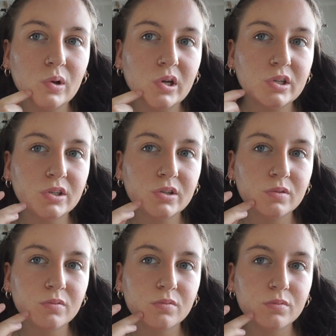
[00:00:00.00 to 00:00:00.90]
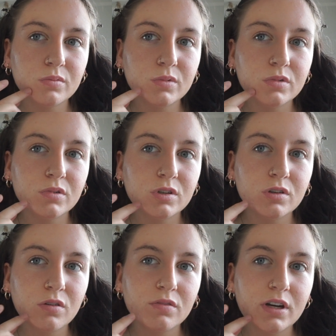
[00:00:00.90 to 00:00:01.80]
I just
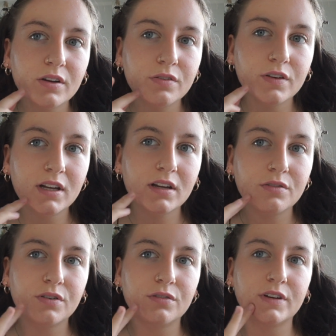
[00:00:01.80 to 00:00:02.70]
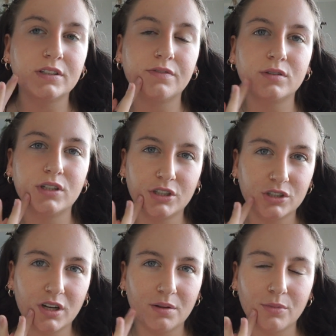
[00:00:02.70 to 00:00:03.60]
not really feeling a full face of
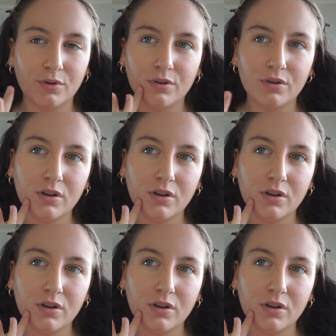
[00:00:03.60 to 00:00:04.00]
foundation anymore.